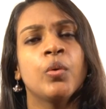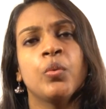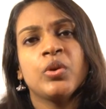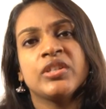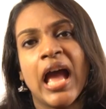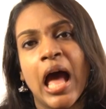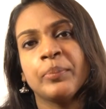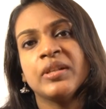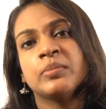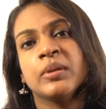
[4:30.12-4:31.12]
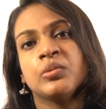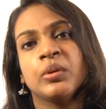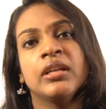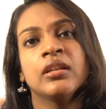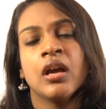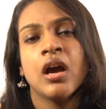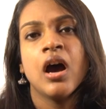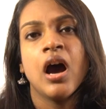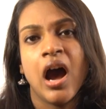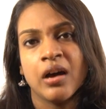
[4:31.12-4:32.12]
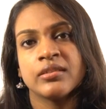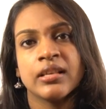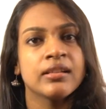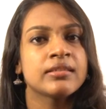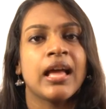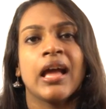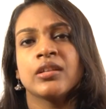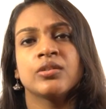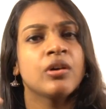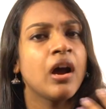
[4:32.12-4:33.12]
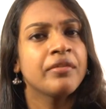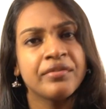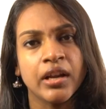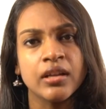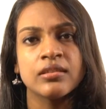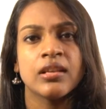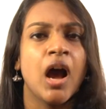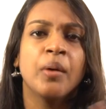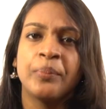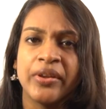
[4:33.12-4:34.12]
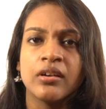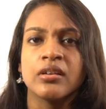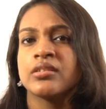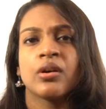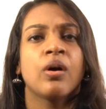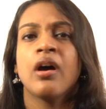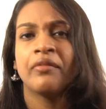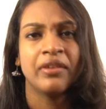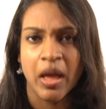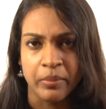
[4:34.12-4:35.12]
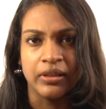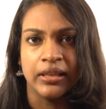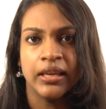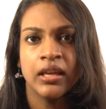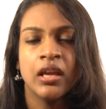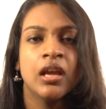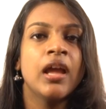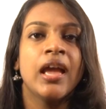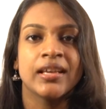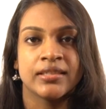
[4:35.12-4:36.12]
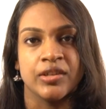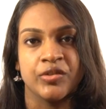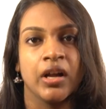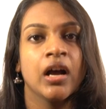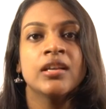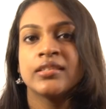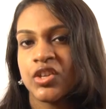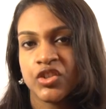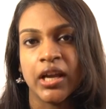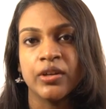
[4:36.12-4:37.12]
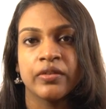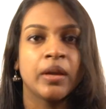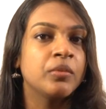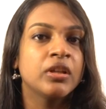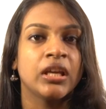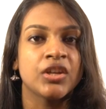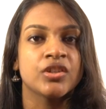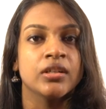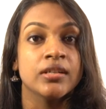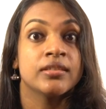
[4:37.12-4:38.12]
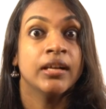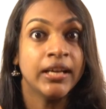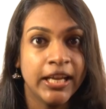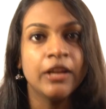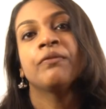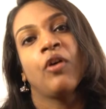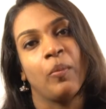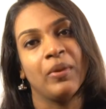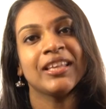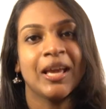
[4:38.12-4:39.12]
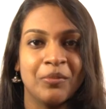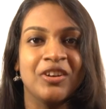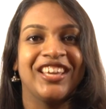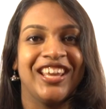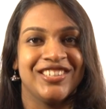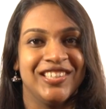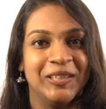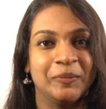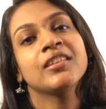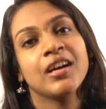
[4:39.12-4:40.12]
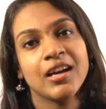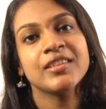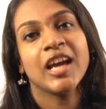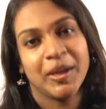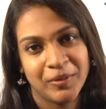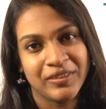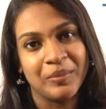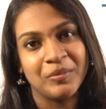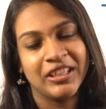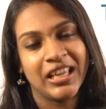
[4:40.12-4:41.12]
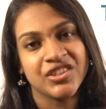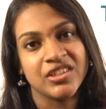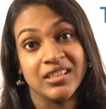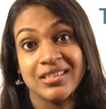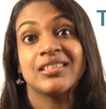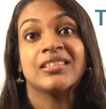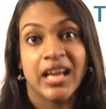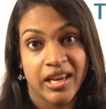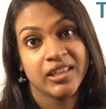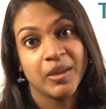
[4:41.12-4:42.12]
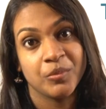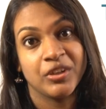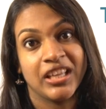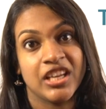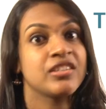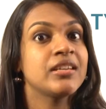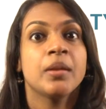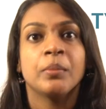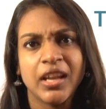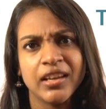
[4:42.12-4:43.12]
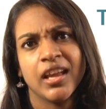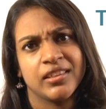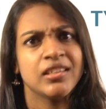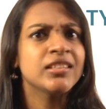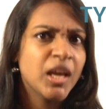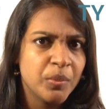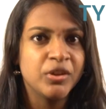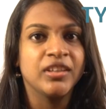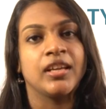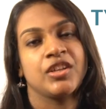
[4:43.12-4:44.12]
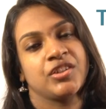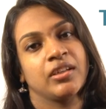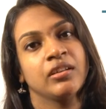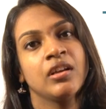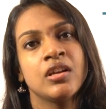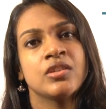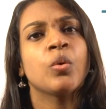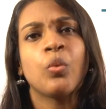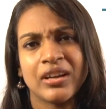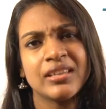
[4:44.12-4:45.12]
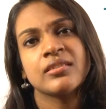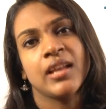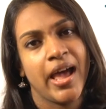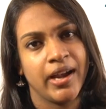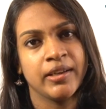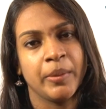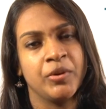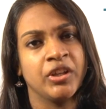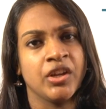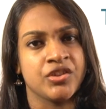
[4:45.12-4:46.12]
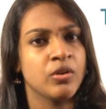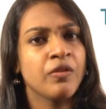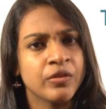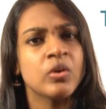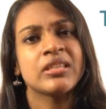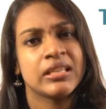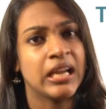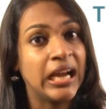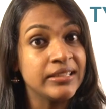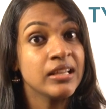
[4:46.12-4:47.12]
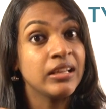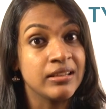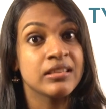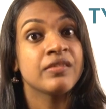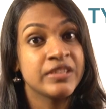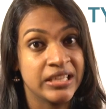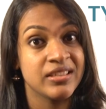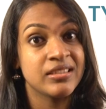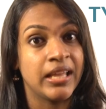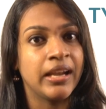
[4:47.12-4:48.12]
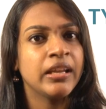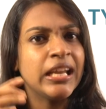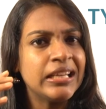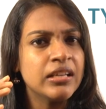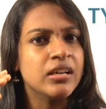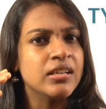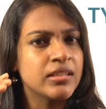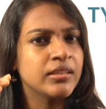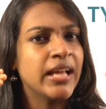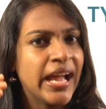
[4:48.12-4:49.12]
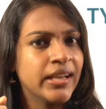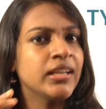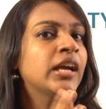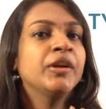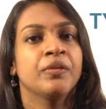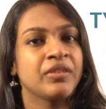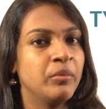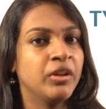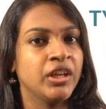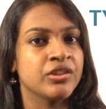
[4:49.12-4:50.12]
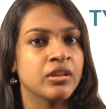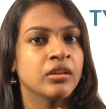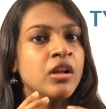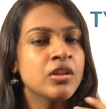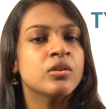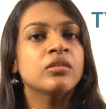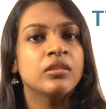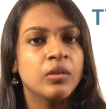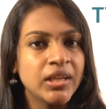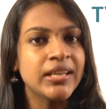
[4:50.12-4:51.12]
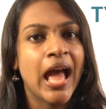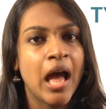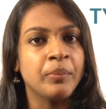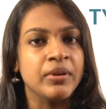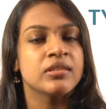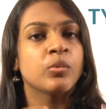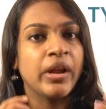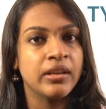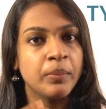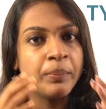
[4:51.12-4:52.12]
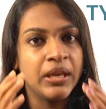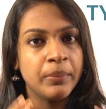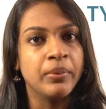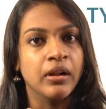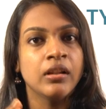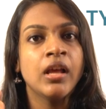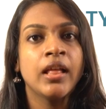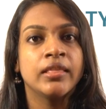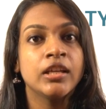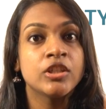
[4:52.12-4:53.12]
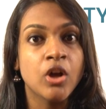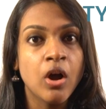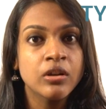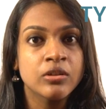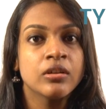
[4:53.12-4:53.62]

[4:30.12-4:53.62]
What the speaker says: which happens between ourselves and to our friends, our peers, or our family, etc. Such kind of communication is the informal communication. Third type of communication is the direct communication and mediated communication. So what is direct communication? Of course, the title itself suggests that it is a direct kind of communication. So it happens when the people, they talk